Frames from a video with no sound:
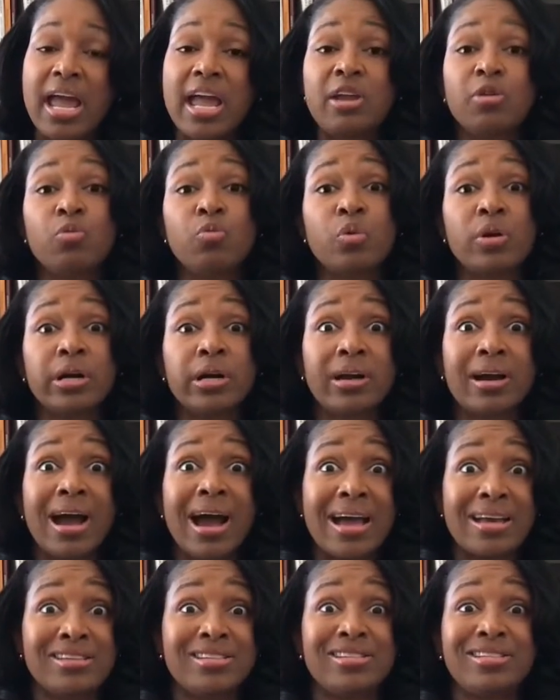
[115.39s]
and where
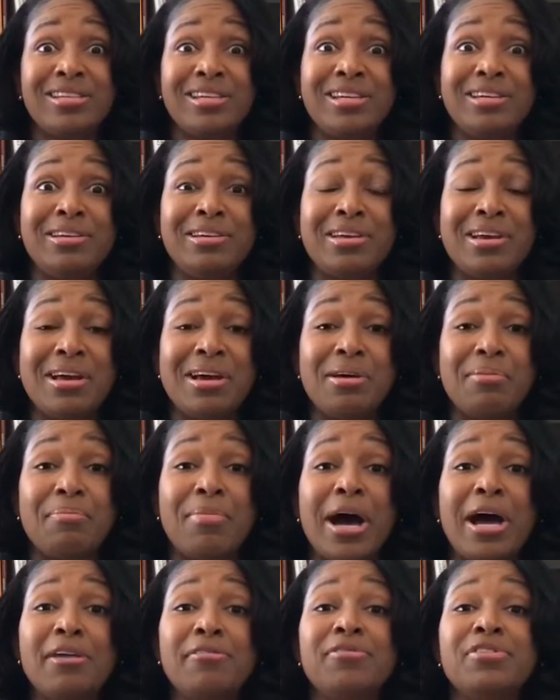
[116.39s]
I see
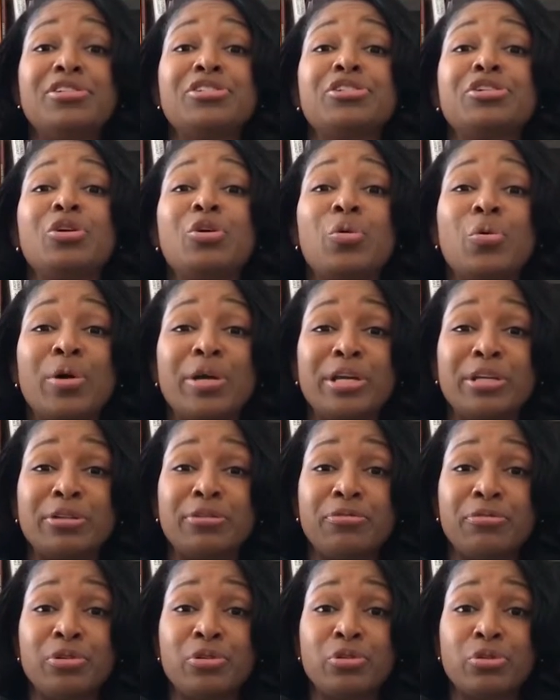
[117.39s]
my vision going in
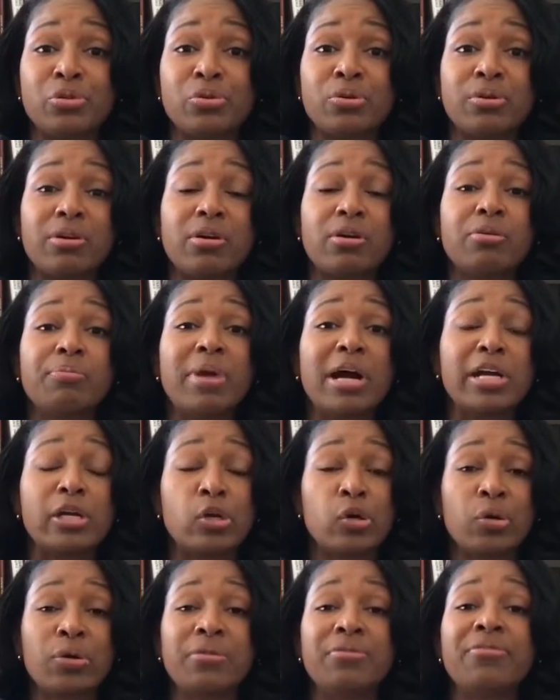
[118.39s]
the future or my
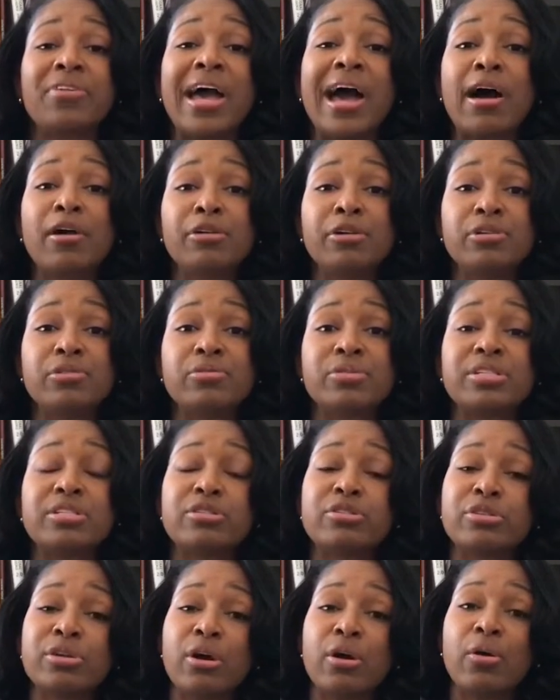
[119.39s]
current values.
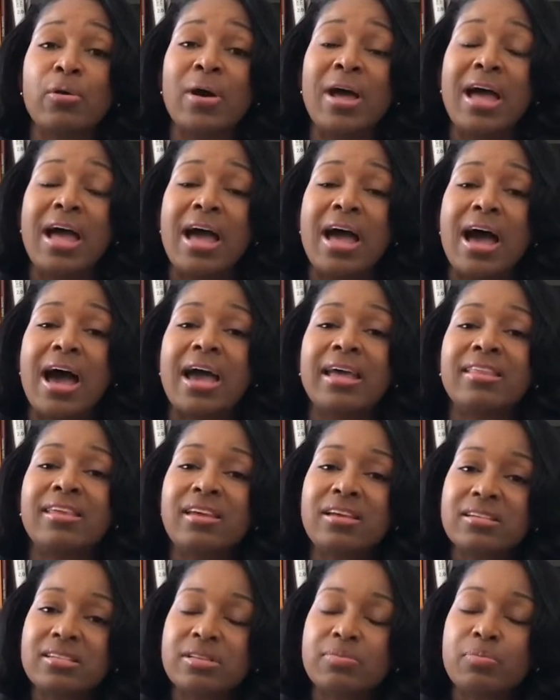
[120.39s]
And so I think it's